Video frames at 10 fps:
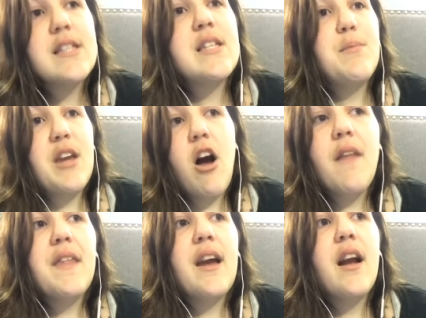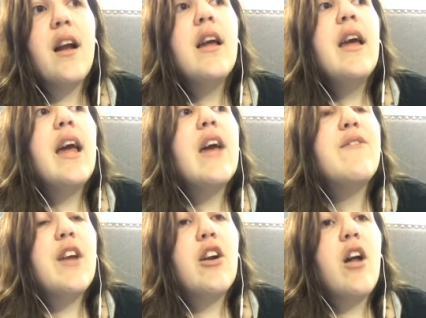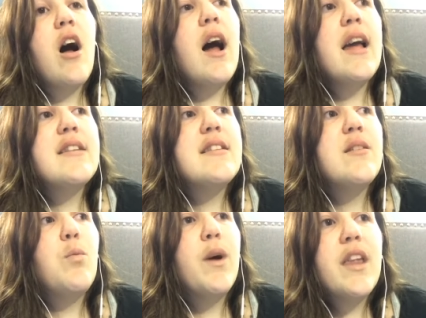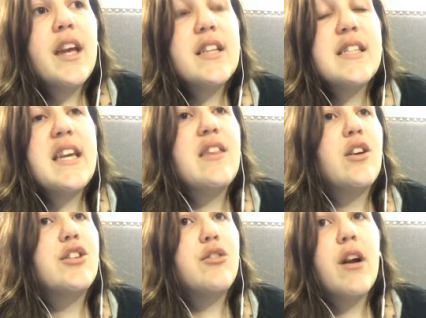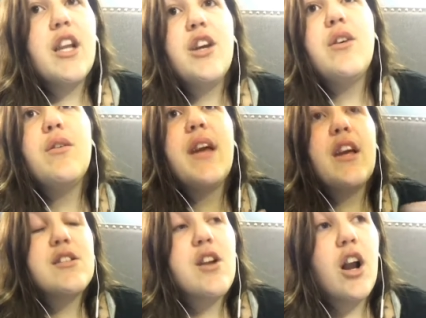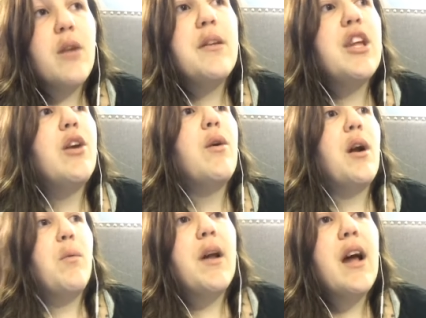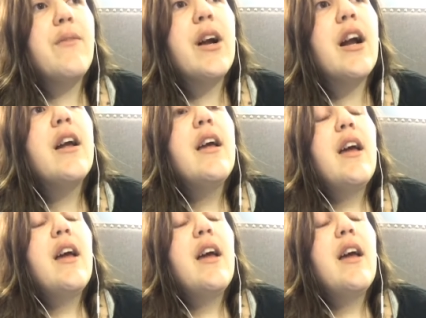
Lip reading: to be on there if they're not willing to either join you, get started with you, or whatever.